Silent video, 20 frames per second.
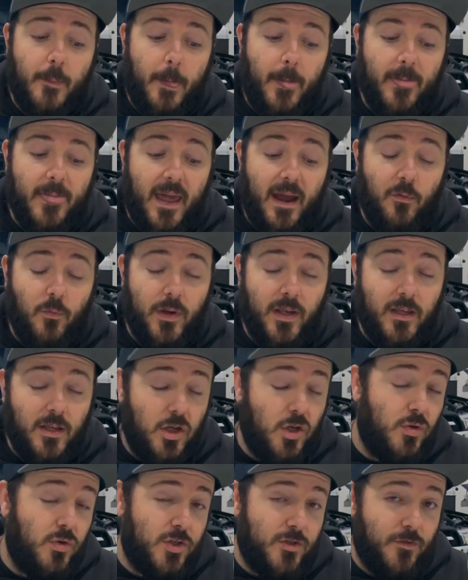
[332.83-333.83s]
that we
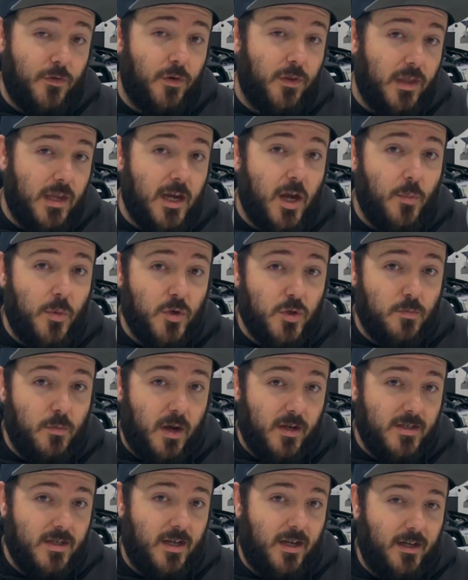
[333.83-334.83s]
use for the Ecoboost
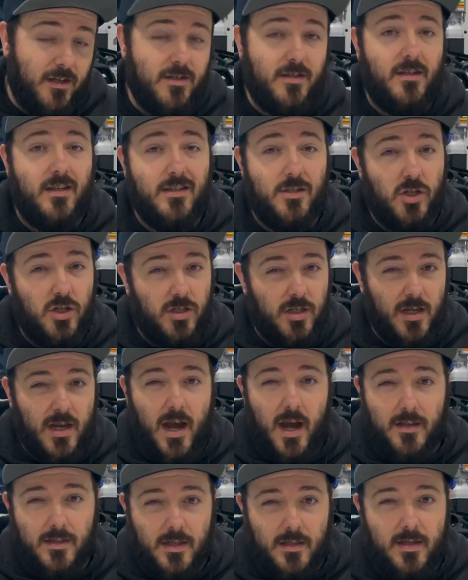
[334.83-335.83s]
Mustangs. It's just a
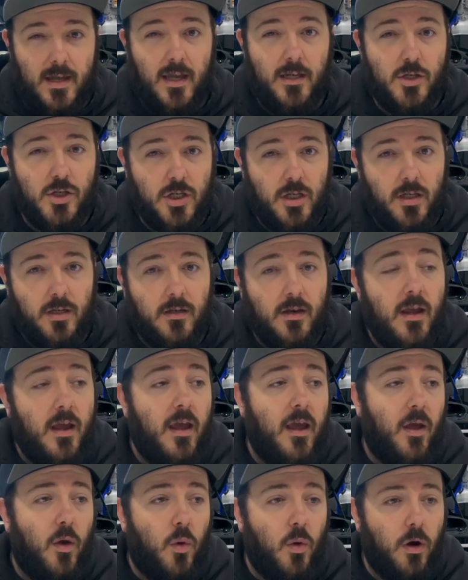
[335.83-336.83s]
constant tension
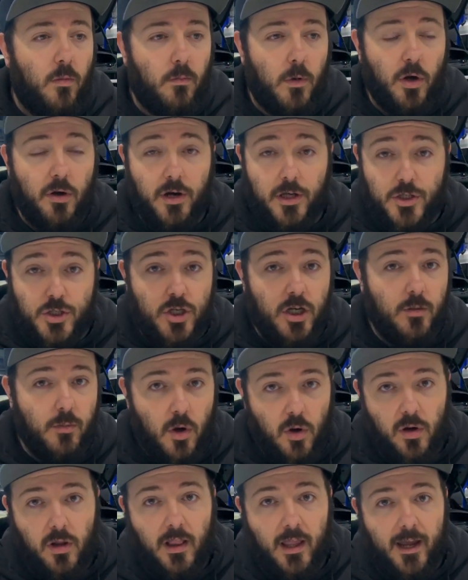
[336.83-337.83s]
or Murray's
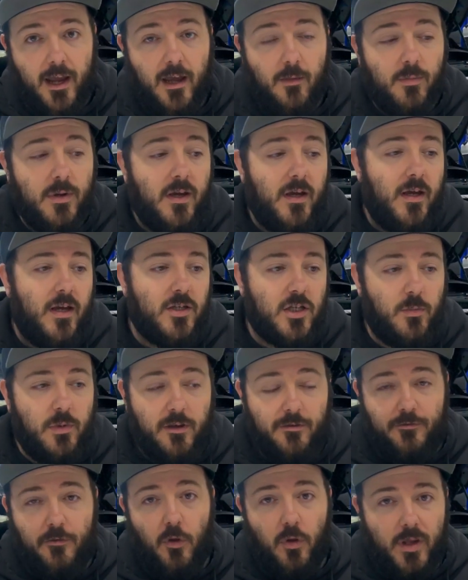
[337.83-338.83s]
turbo clamp. It's gonna be
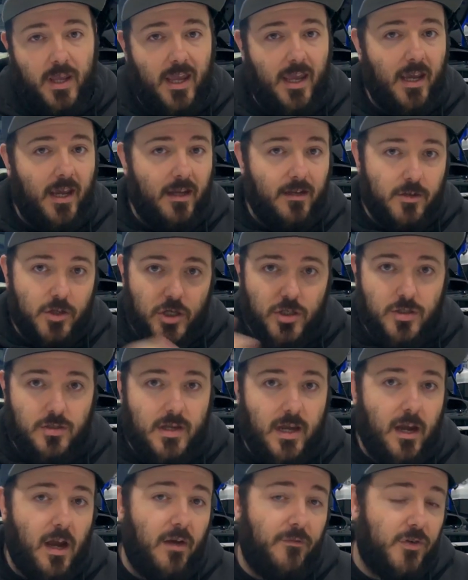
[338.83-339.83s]
a full kit. Just
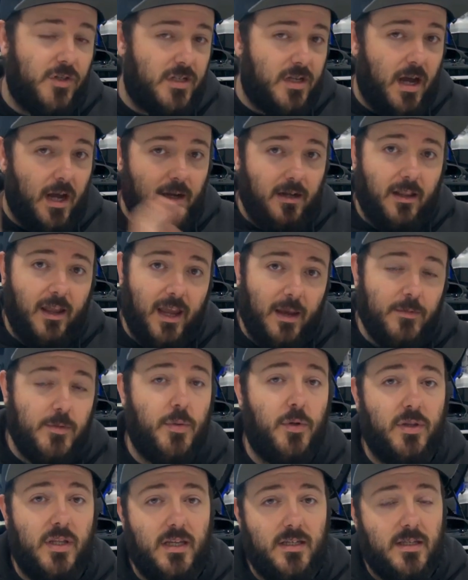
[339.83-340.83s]
take off your stock clamps,
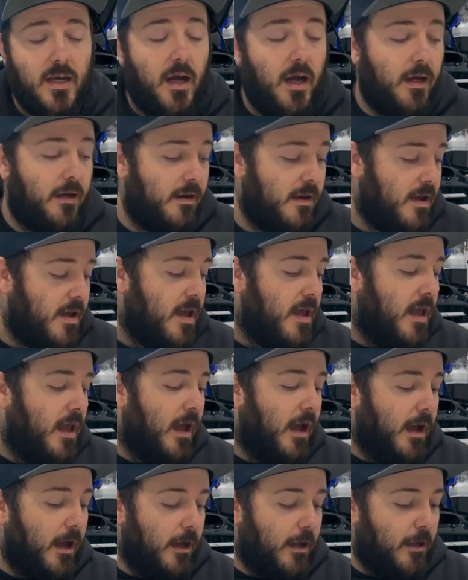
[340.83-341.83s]
put these on,
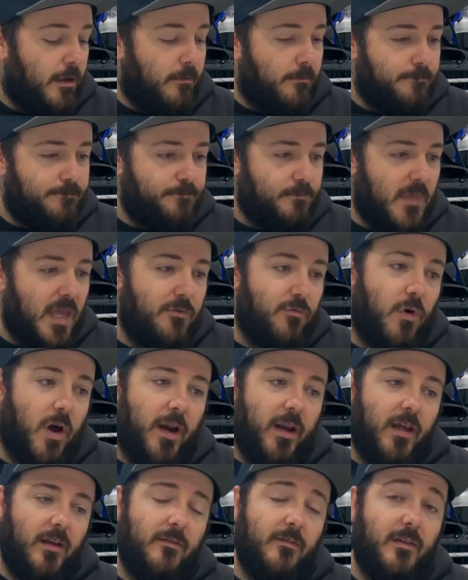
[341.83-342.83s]
and
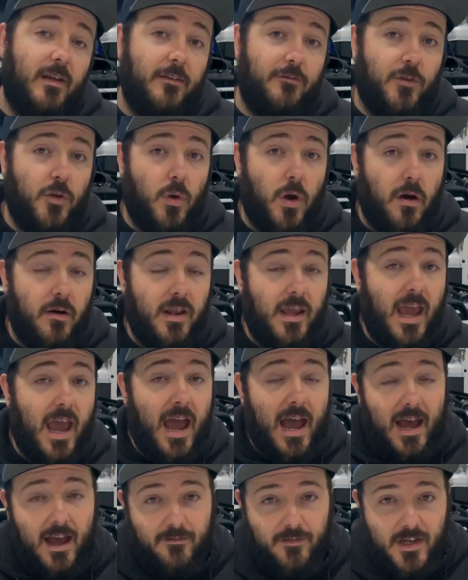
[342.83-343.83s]
run it. If you already
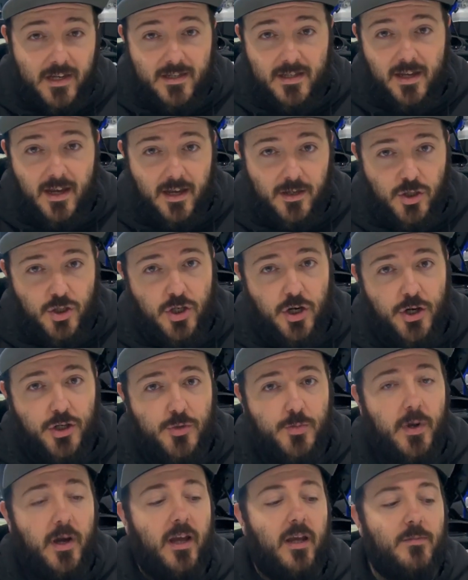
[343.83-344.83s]
have ETS
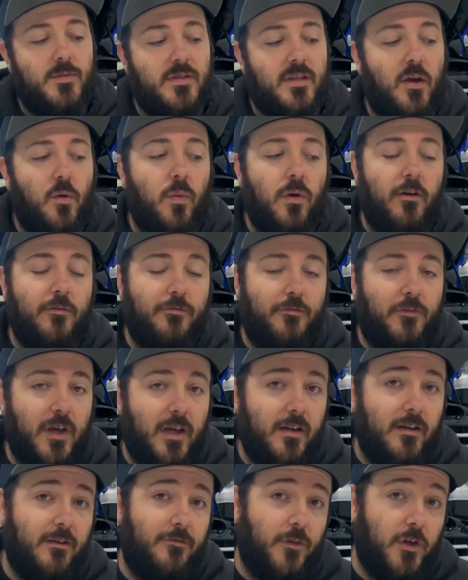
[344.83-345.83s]
charge pipes, they will
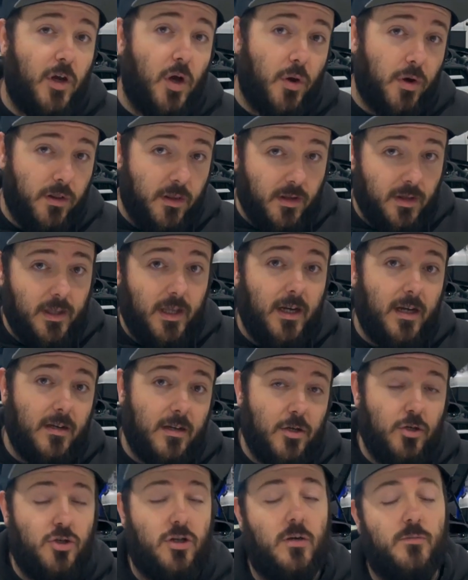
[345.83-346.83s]
fit. If you go to the link in
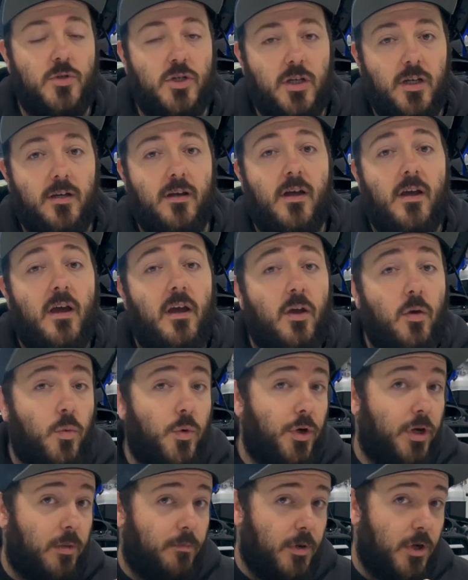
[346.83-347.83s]
the description
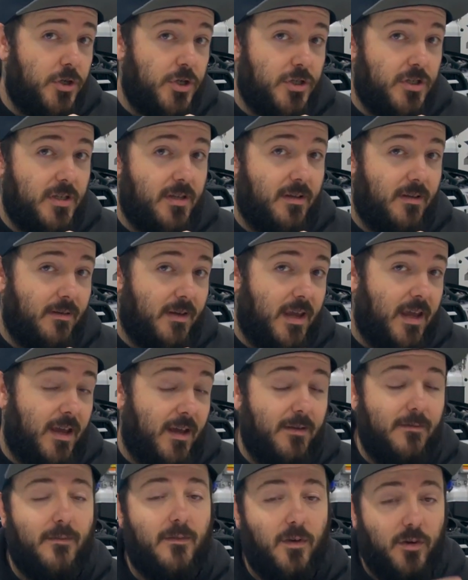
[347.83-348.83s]
where you can purchase the
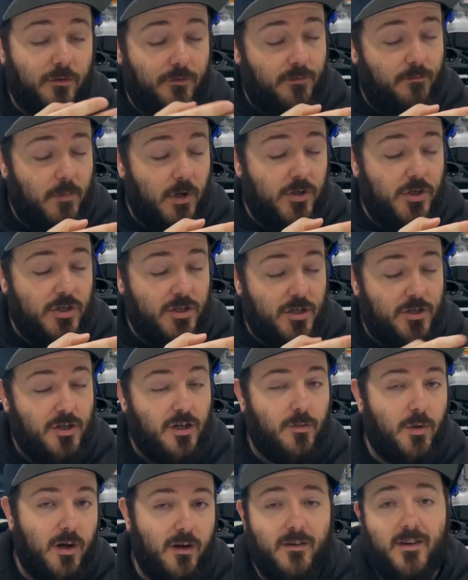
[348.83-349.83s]
kit or purchase the
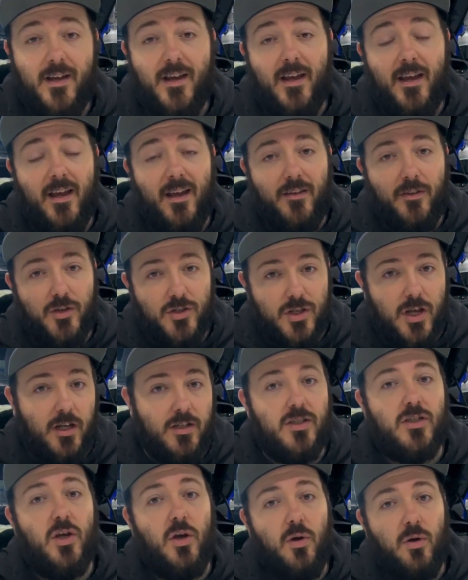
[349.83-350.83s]
turbo, there's
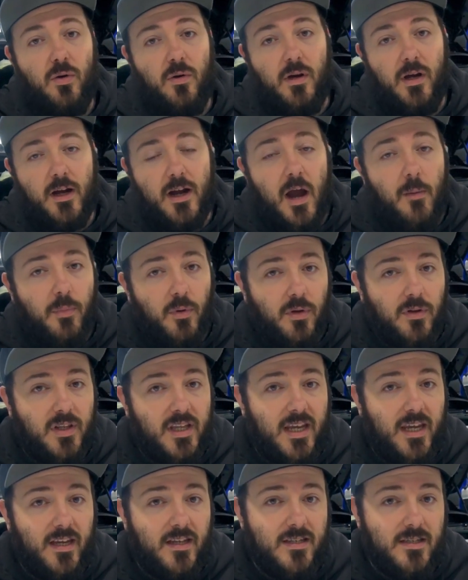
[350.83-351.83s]
also a couple of
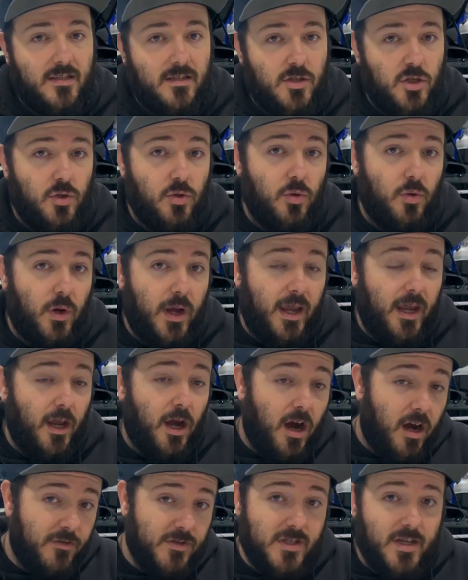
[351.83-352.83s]
links to a
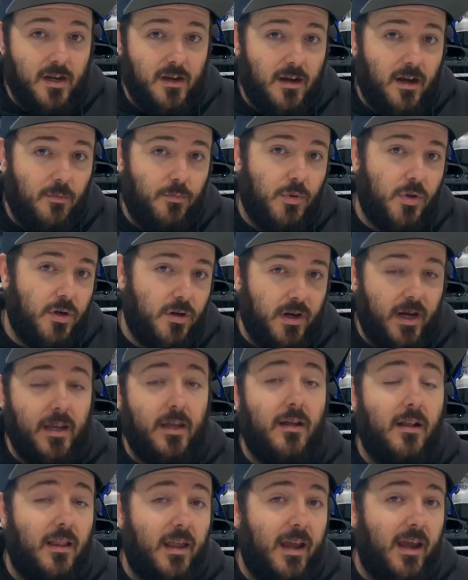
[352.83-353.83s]
offset coupler
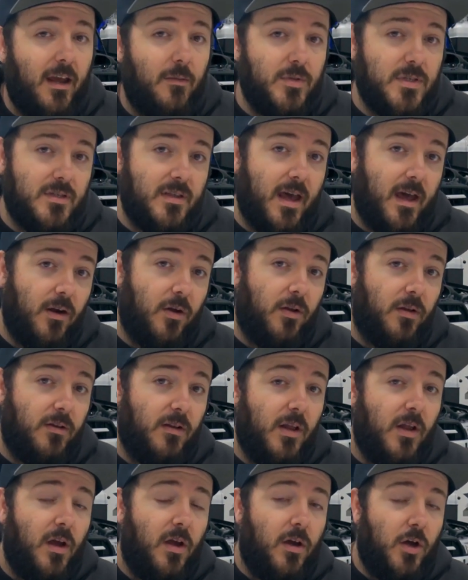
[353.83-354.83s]
and clamps that'll
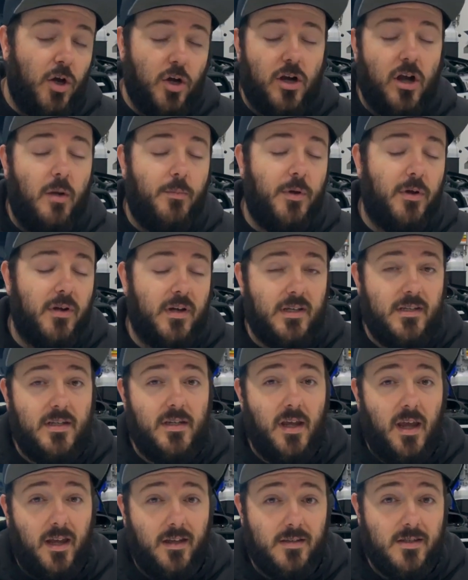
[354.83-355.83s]
hook up your
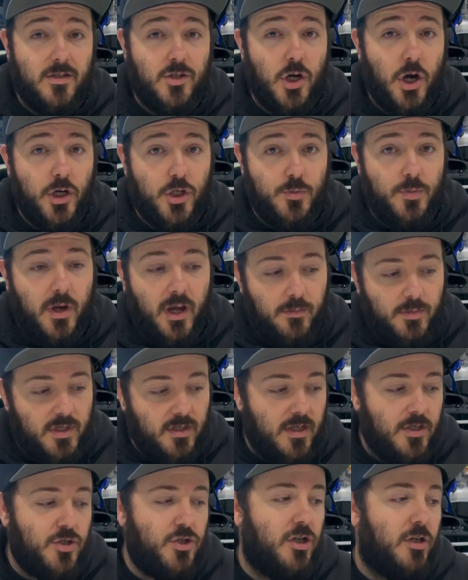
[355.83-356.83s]
ETS charge pipe
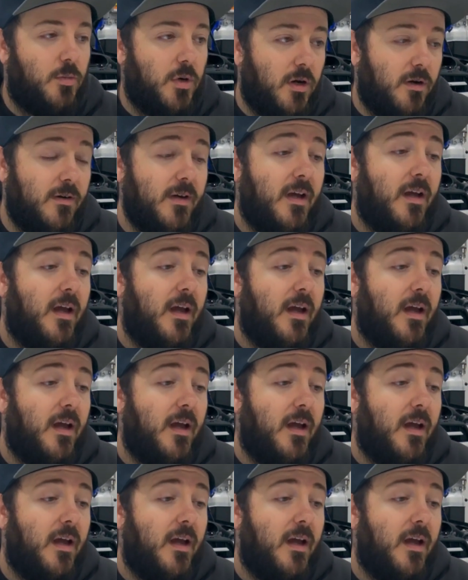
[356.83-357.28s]
to this turbo.